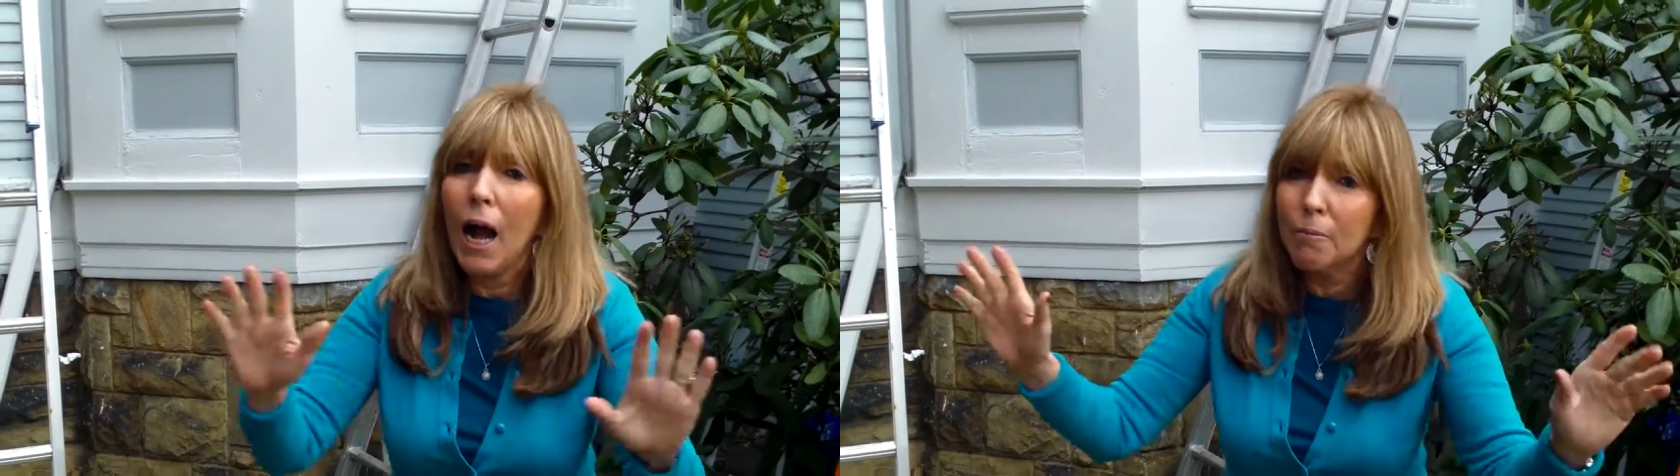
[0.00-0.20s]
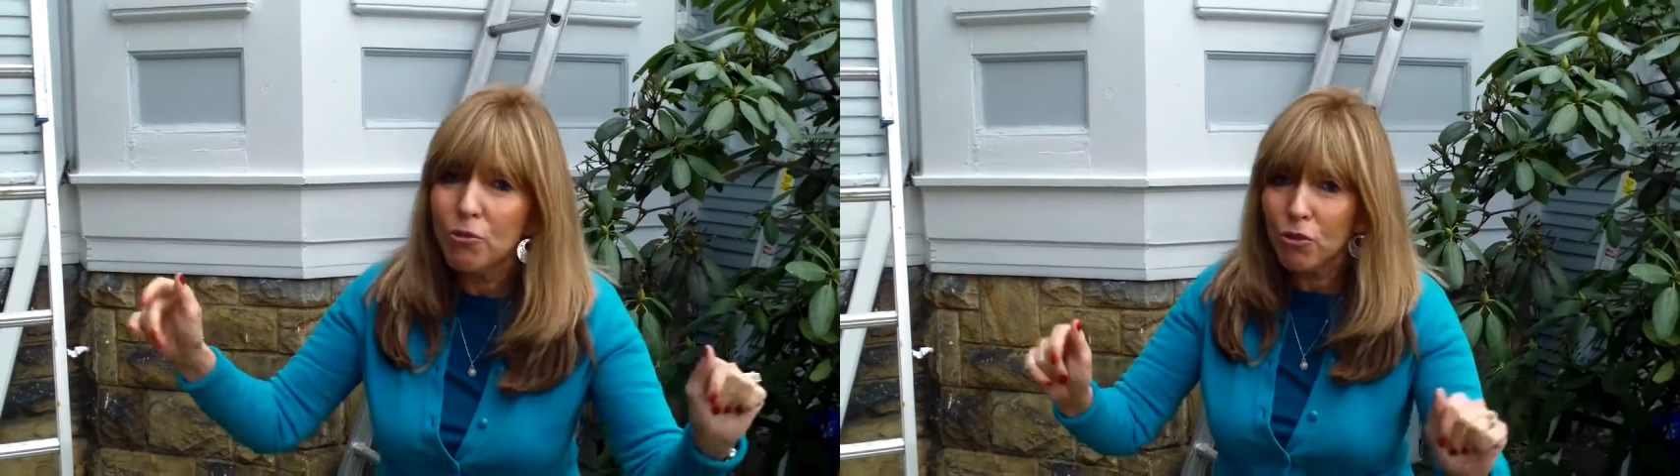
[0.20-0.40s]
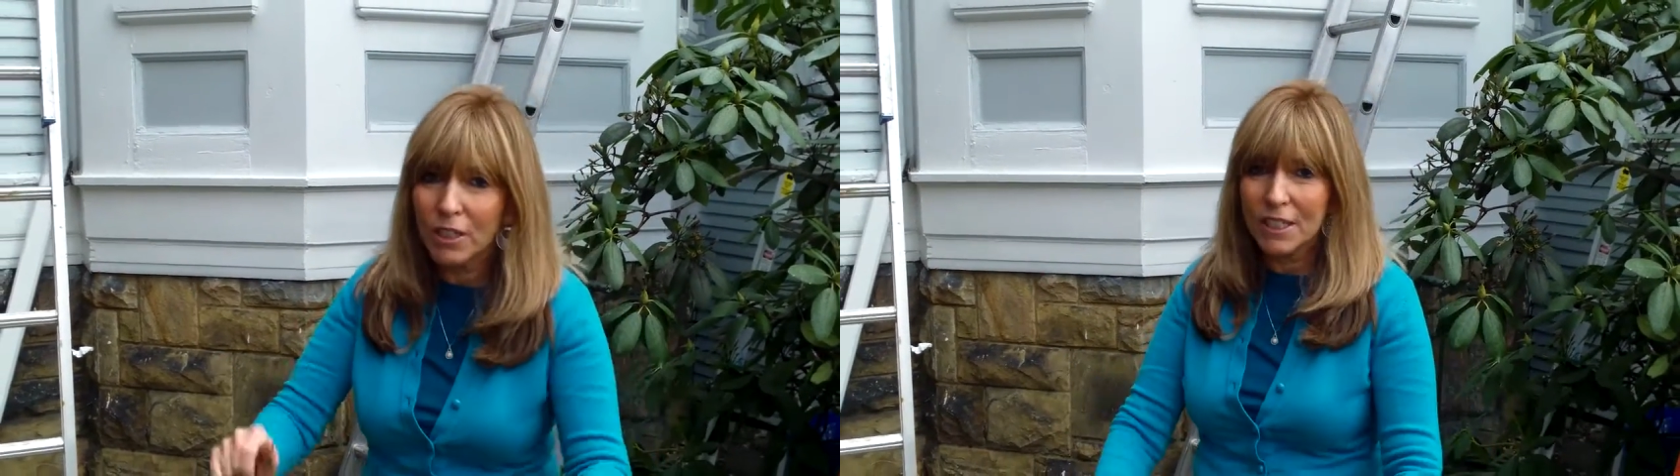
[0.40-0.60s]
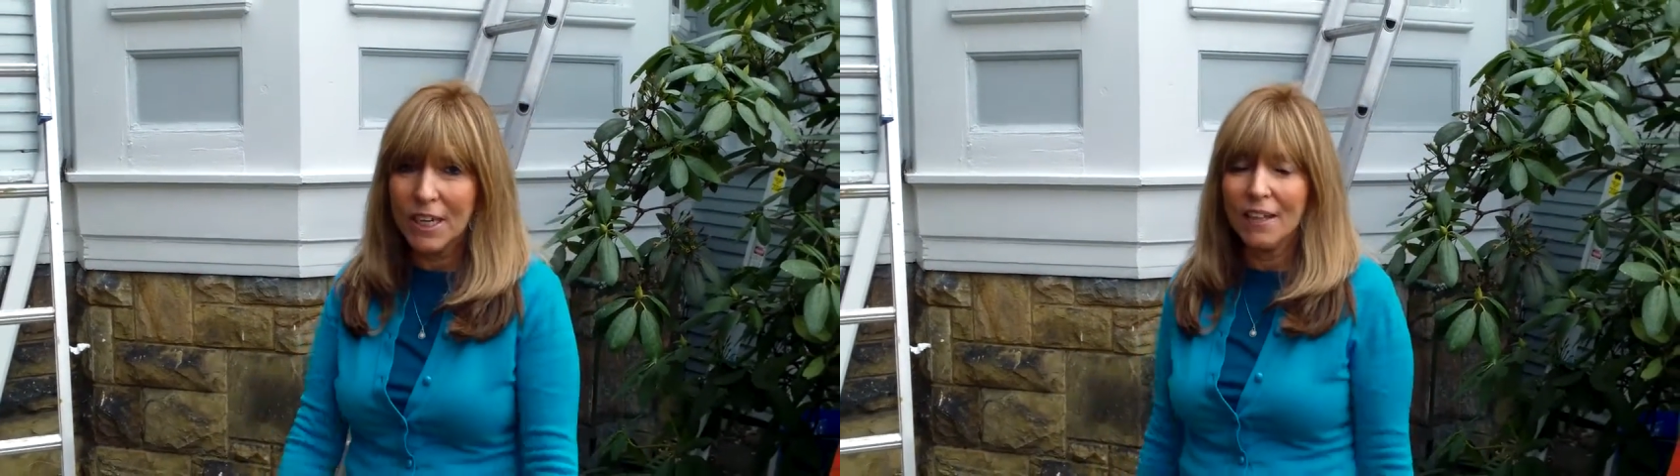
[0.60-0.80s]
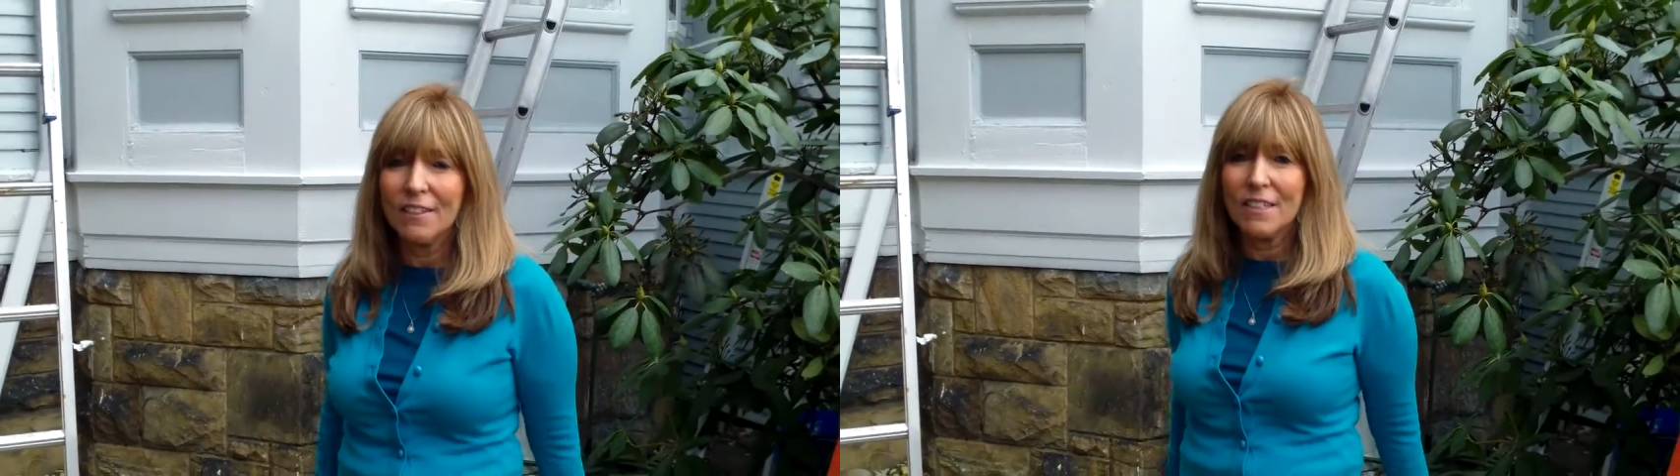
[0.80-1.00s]
I'm sure it's
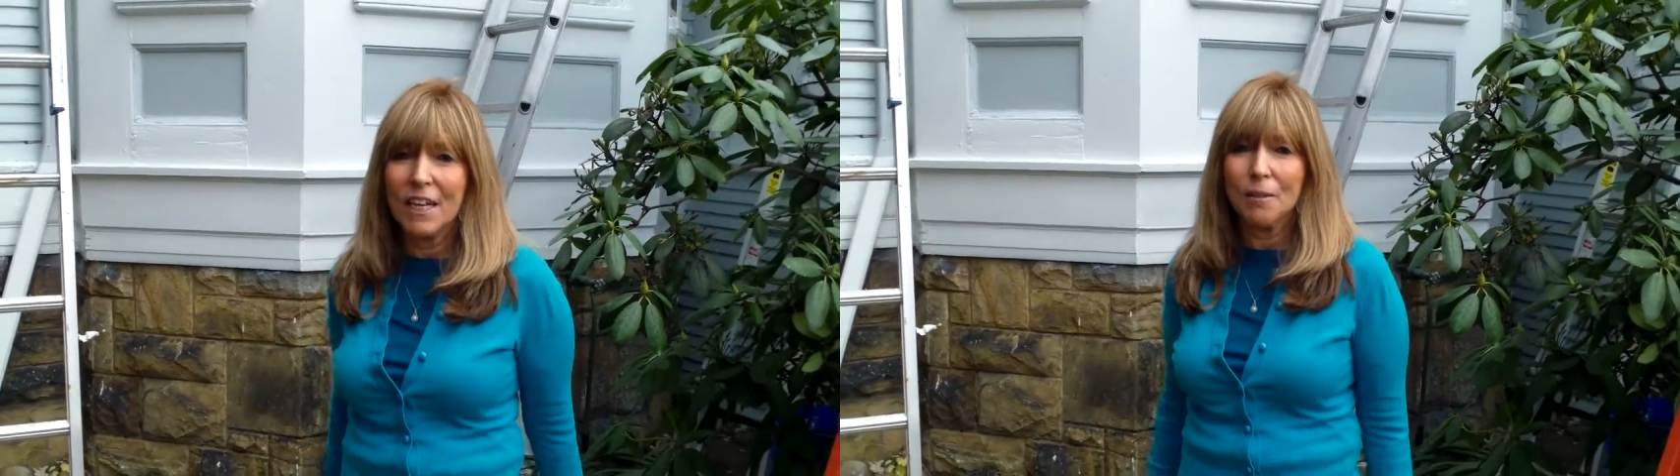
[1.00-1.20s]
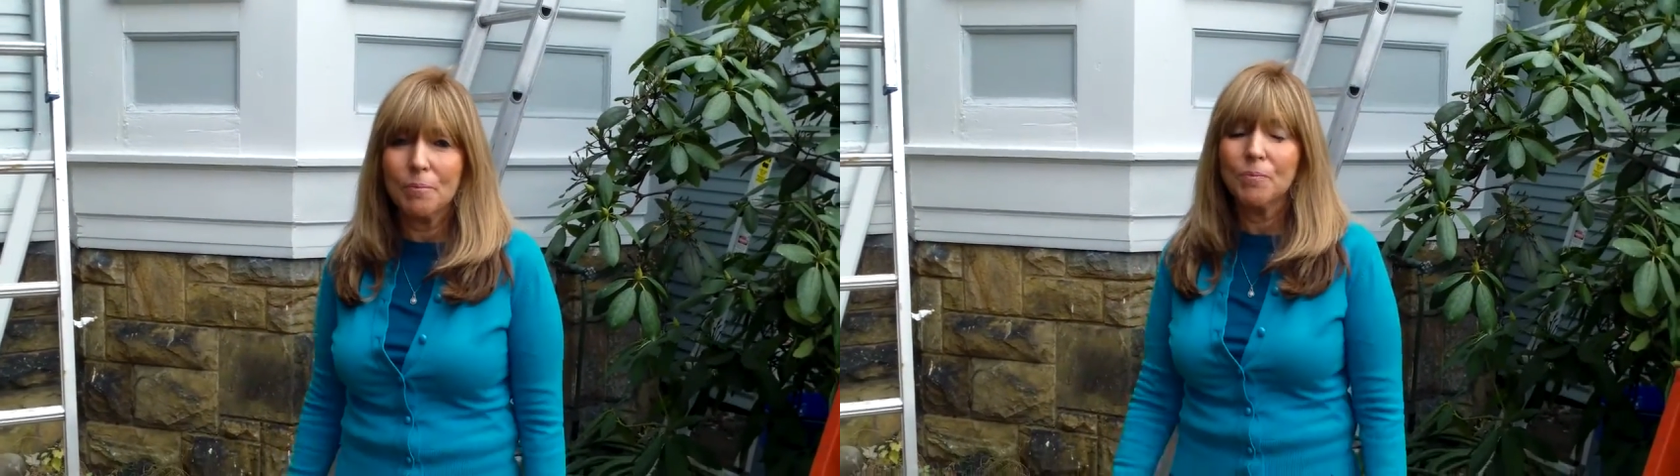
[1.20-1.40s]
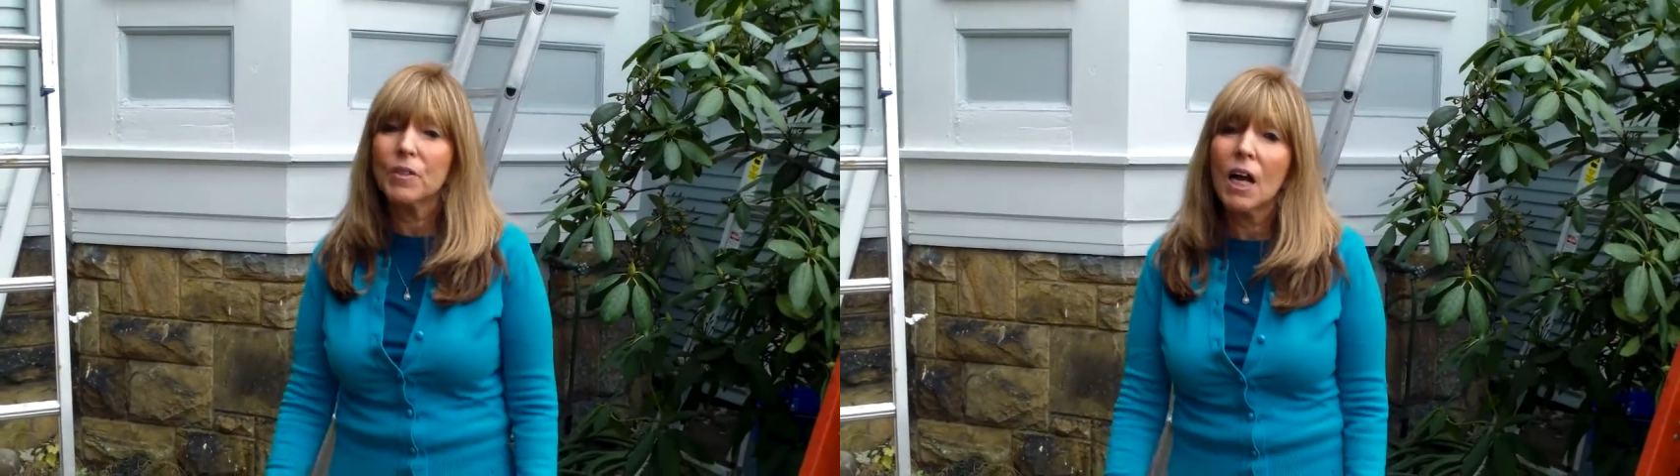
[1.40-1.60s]
not the same.